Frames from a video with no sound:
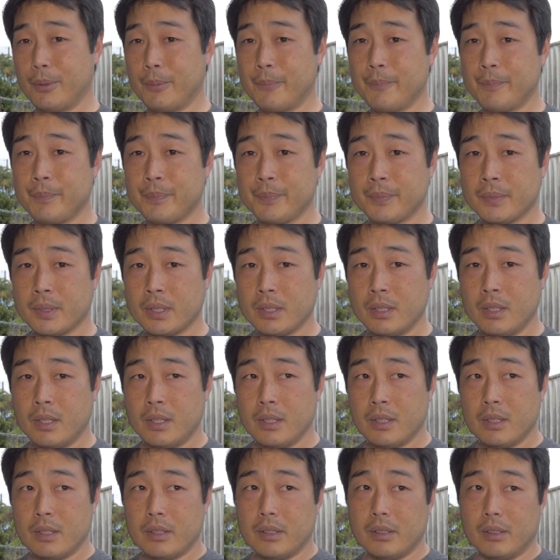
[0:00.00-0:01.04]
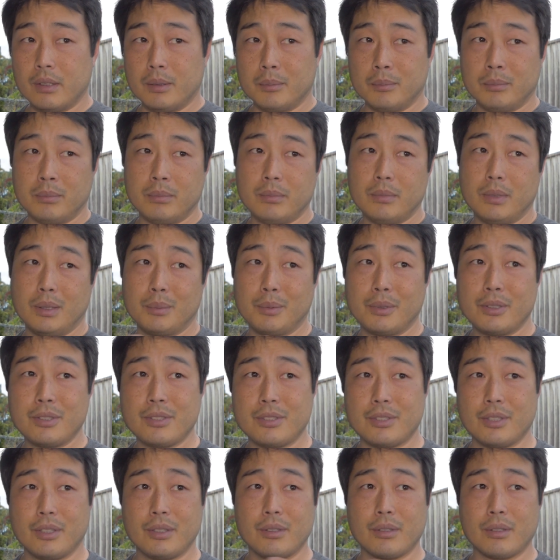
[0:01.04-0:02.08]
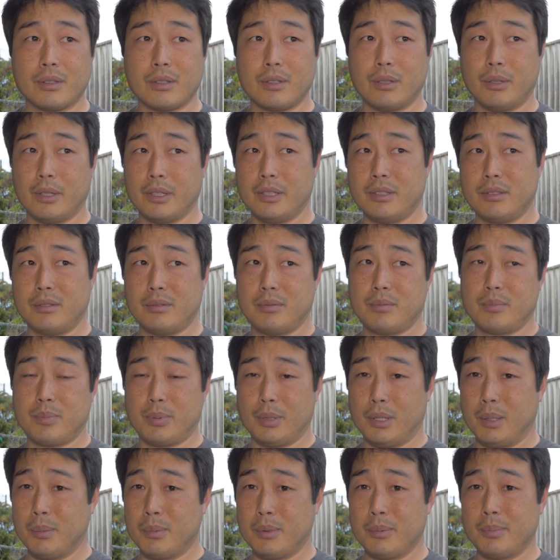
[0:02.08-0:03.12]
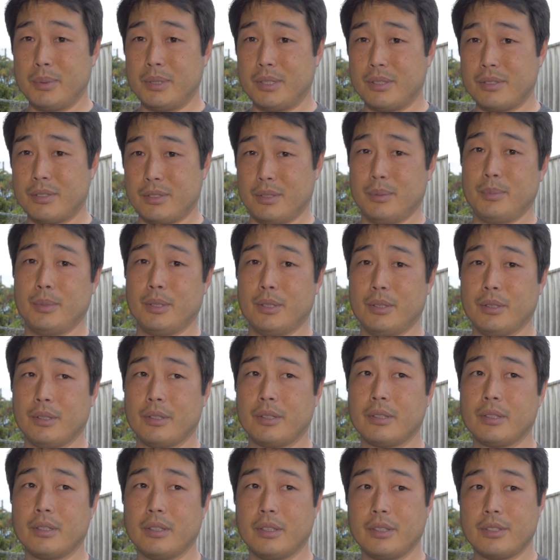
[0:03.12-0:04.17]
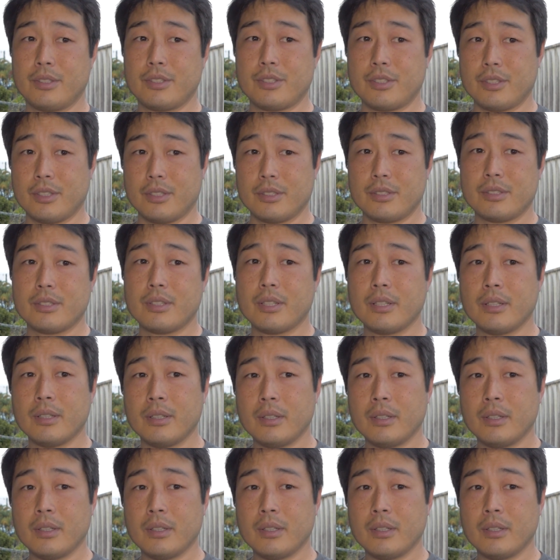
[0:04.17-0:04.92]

I'm gonna say they're quite probably similar. It's just